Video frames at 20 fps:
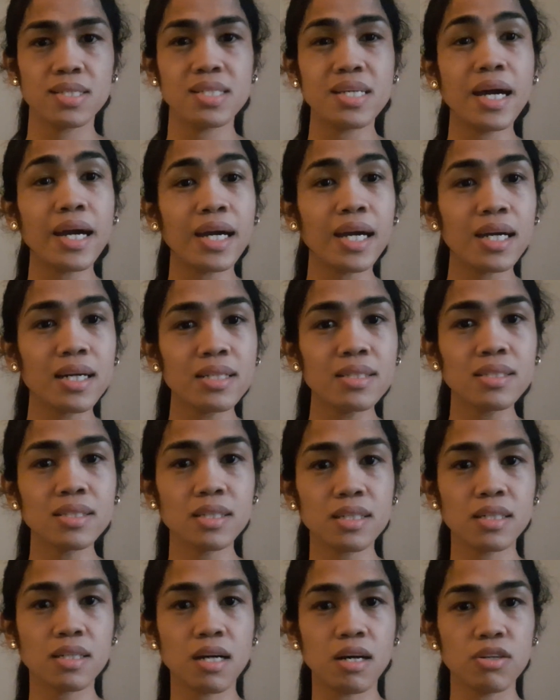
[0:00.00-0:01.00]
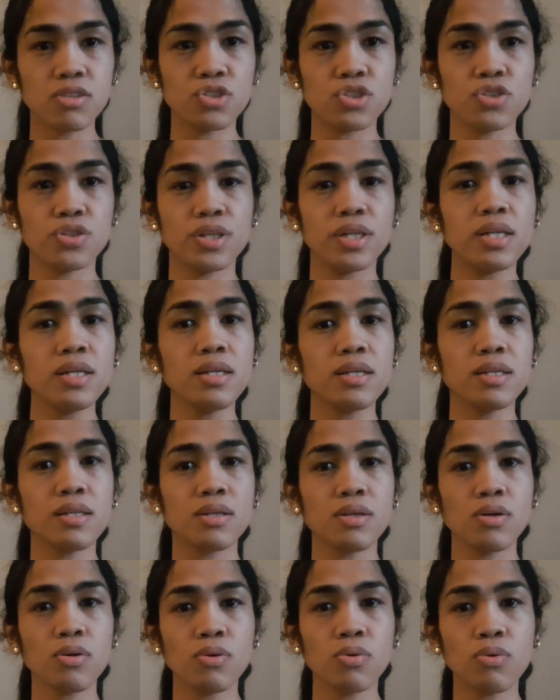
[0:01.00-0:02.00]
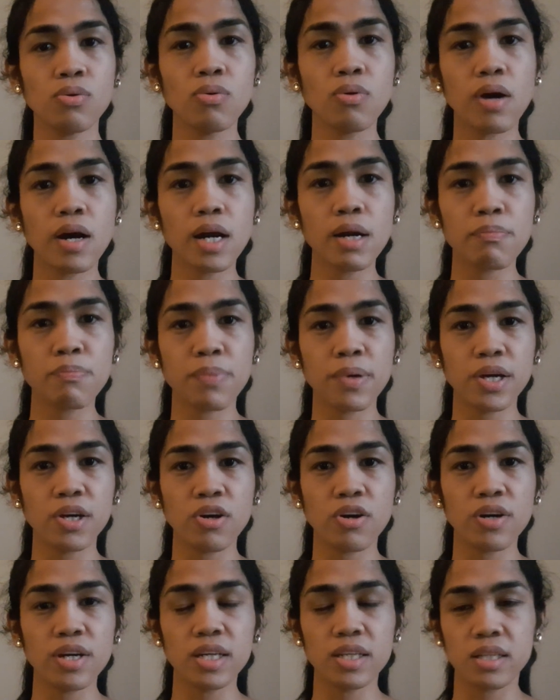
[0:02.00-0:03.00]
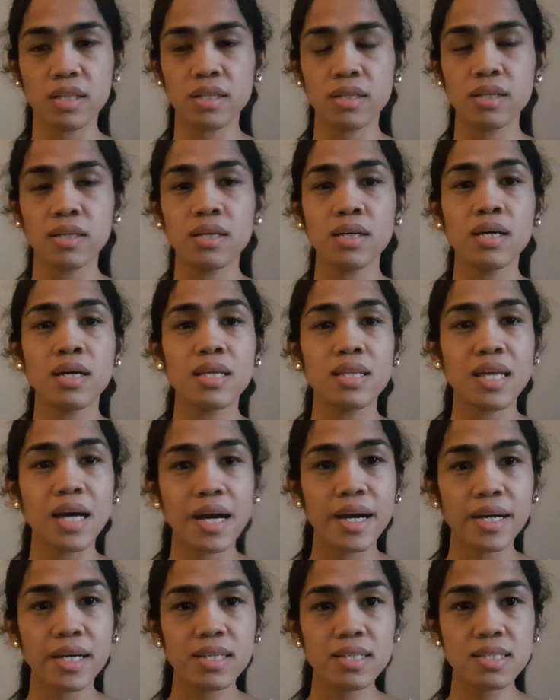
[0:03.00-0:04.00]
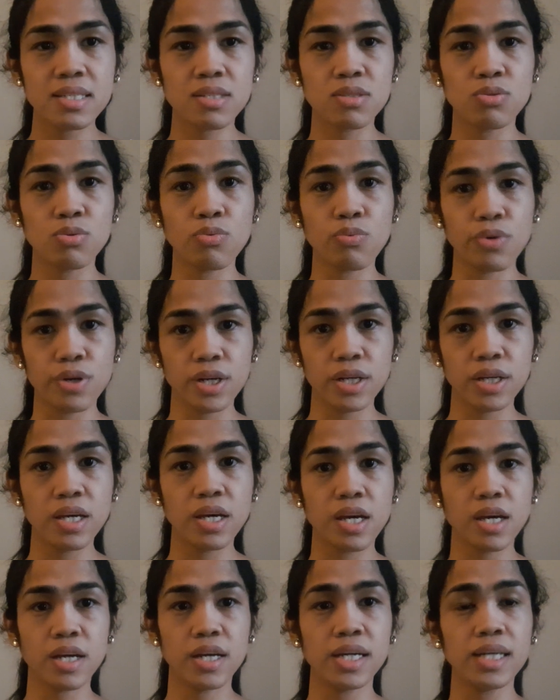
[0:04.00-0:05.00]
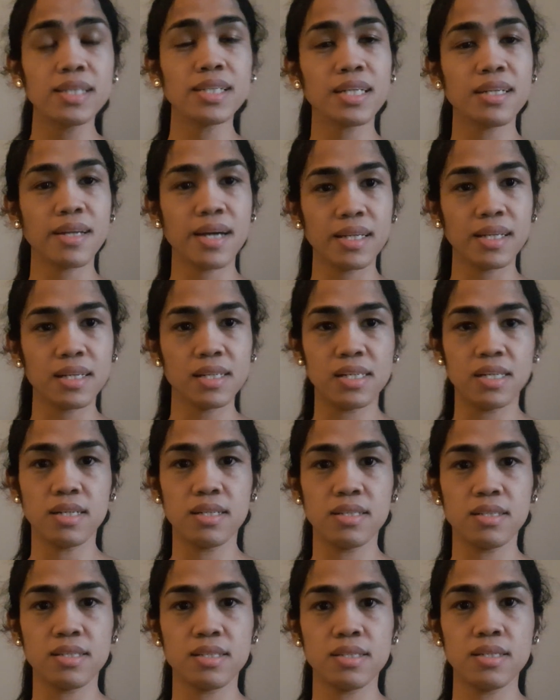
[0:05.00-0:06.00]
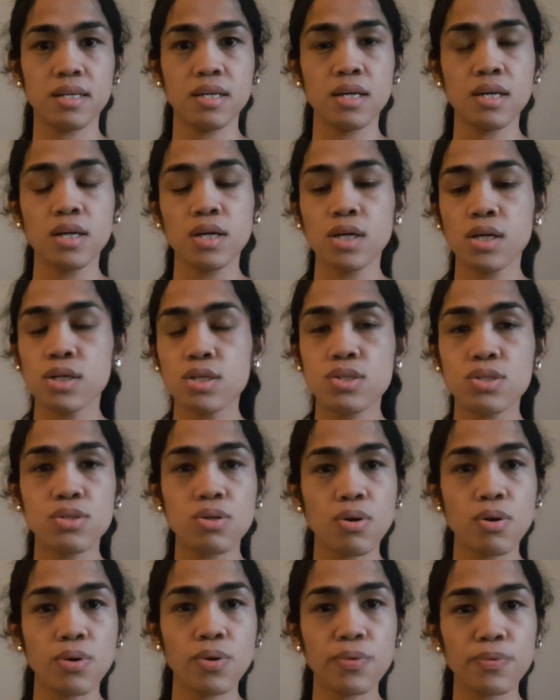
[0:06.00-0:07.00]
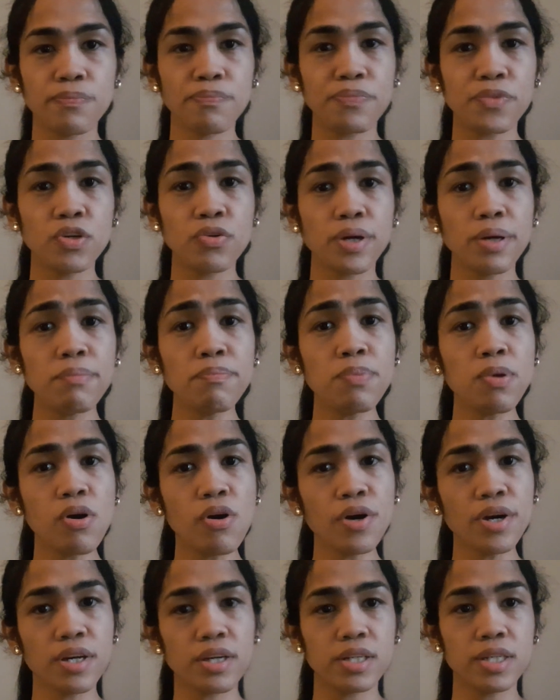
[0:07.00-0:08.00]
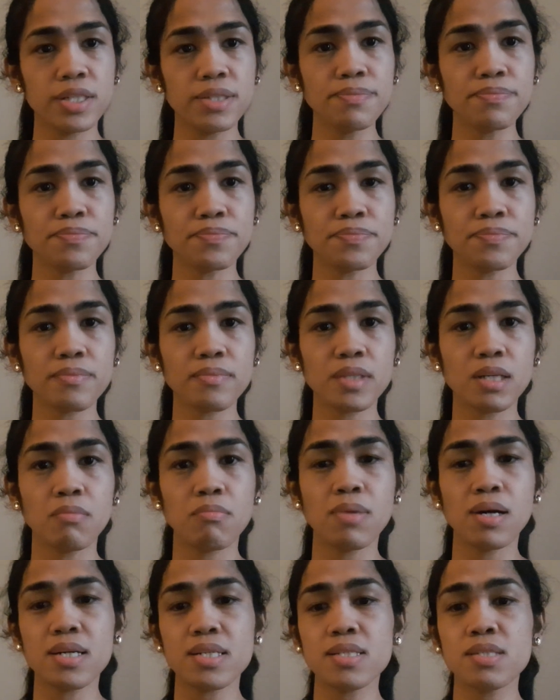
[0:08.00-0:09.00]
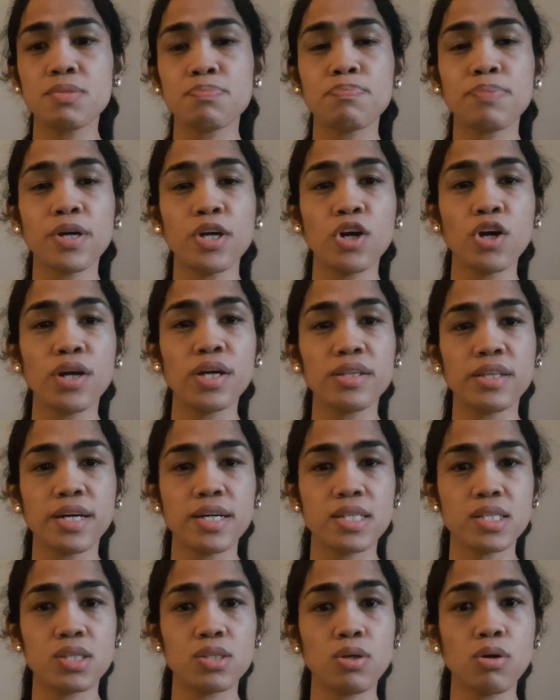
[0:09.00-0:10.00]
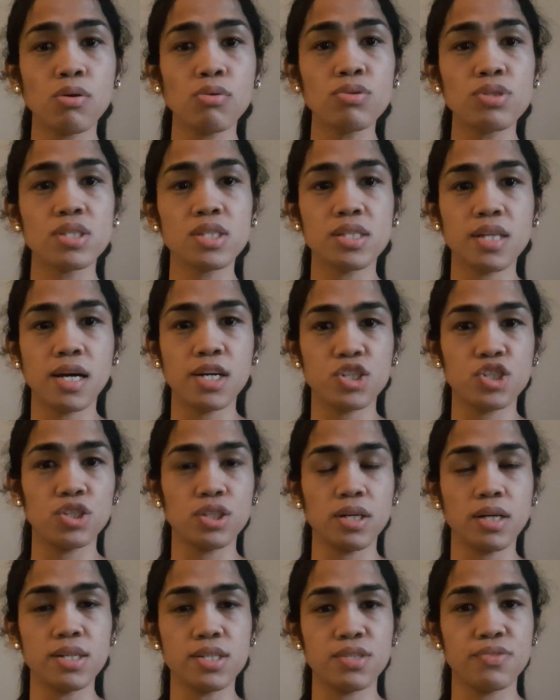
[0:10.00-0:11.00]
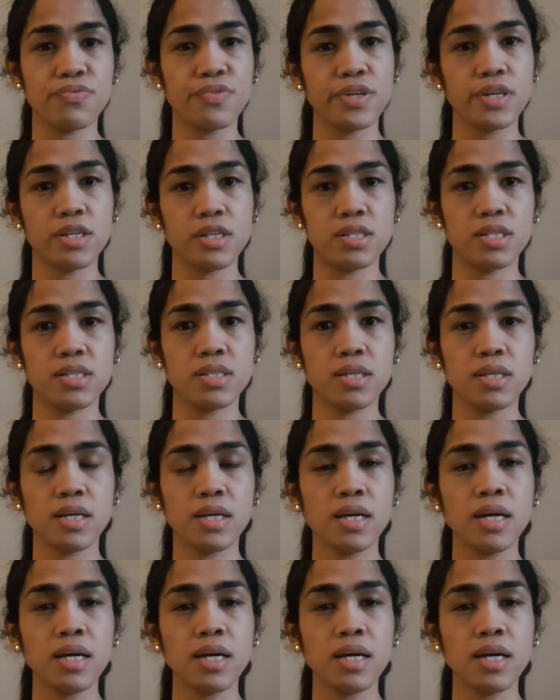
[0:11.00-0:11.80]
second country, who are prioritized to work here in the Netherlands. So your employer must prioritize those nationals first.